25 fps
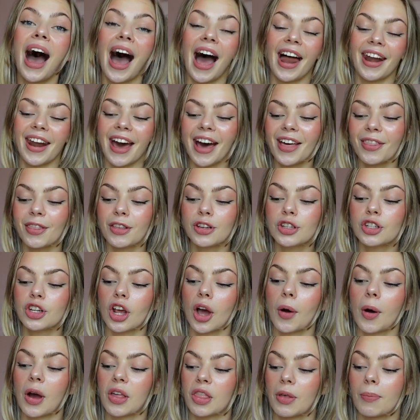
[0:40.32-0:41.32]
And at this
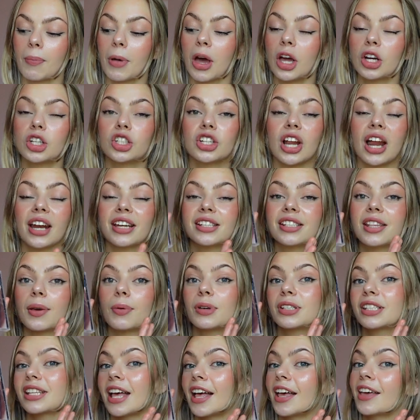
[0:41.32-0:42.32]
show, at the merch stands, they
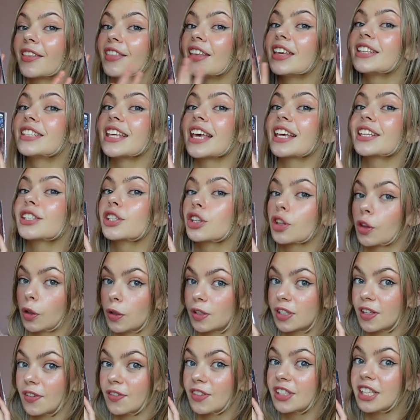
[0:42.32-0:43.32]
were selling these
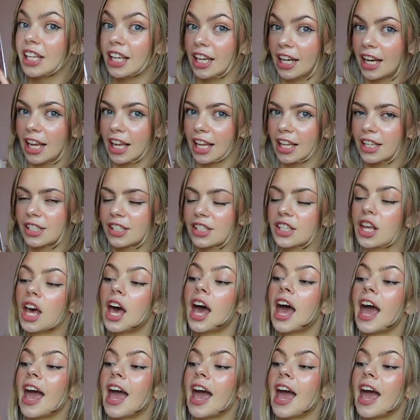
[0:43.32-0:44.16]
exclusive CDs.